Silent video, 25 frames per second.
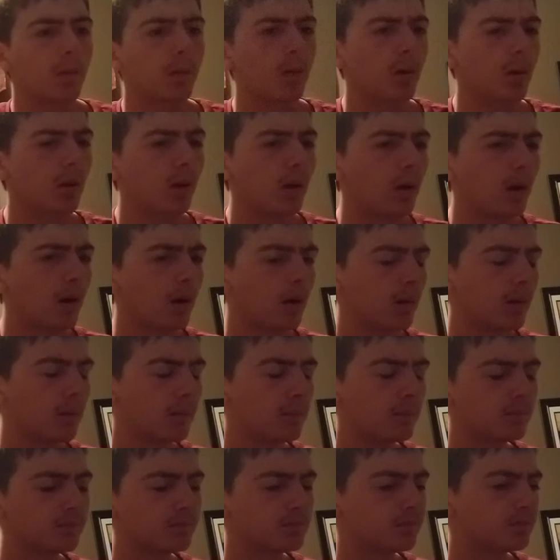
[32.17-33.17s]

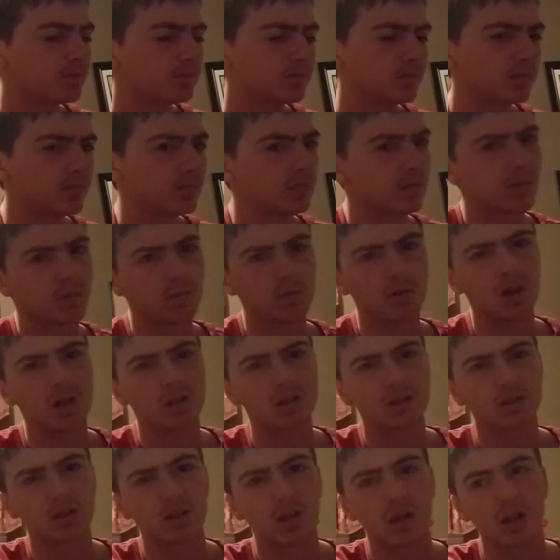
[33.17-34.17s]
Um, what
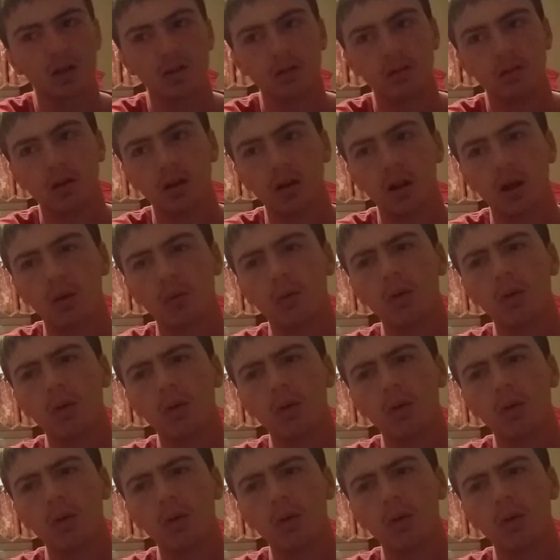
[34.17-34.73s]
else did I do today?